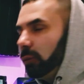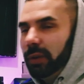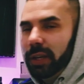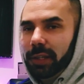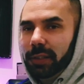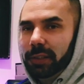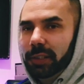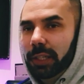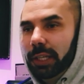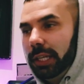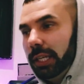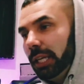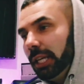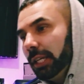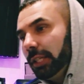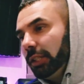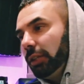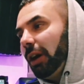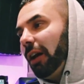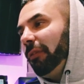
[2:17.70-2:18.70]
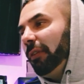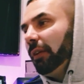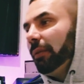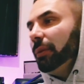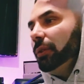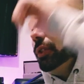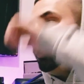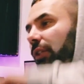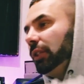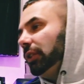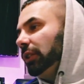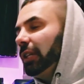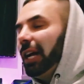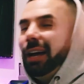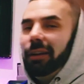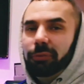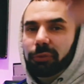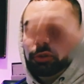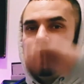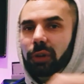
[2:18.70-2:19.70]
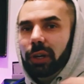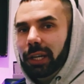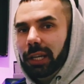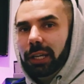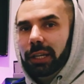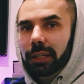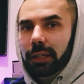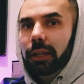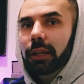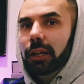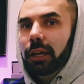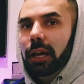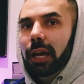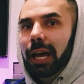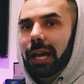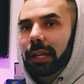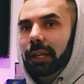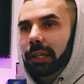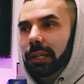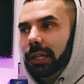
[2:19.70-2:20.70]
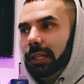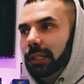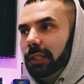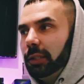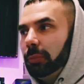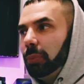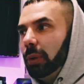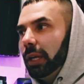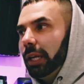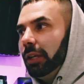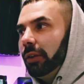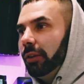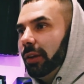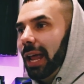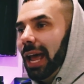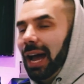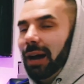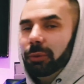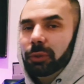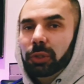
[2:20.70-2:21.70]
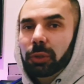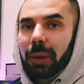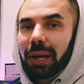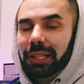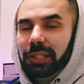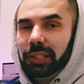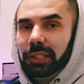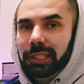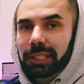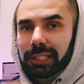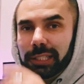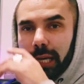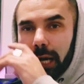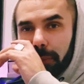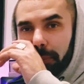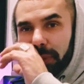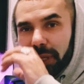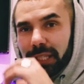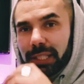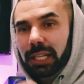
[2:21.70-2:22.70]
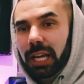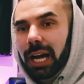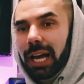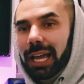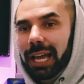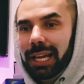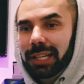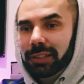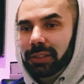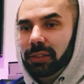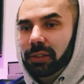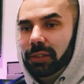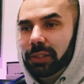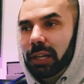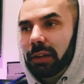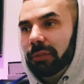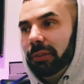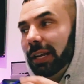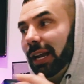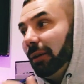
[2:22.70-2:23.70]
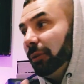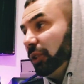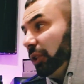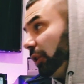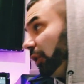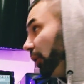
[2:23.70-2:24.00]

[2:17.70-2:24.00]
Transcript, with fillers: VST. So I think we should just dive straight in and look at this plugin on how to actually set up these hi-hats and stuff and how to